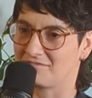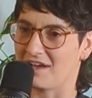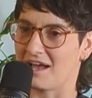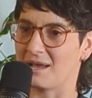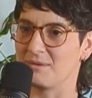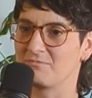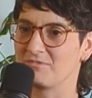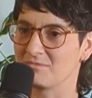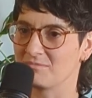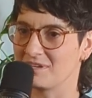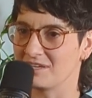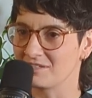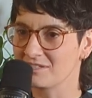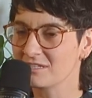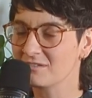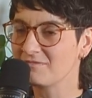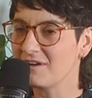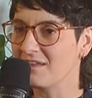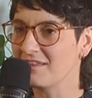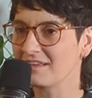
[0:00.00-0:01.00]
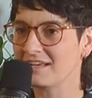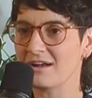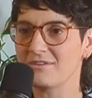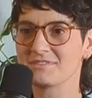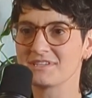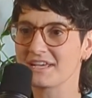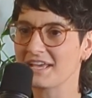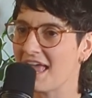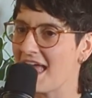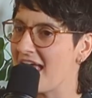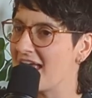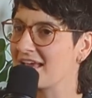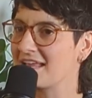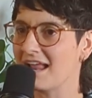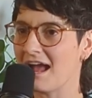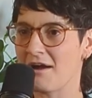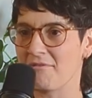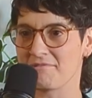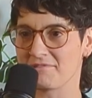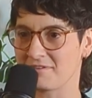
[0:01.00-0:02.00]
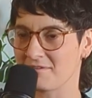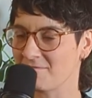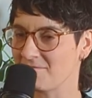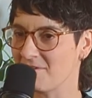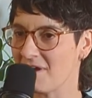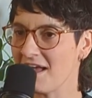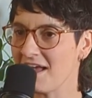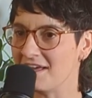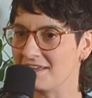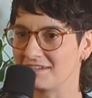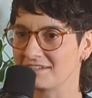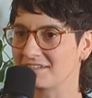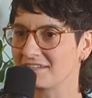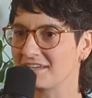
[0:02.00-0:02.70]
vibe for me. It just felt like I was like hanging out with a friend.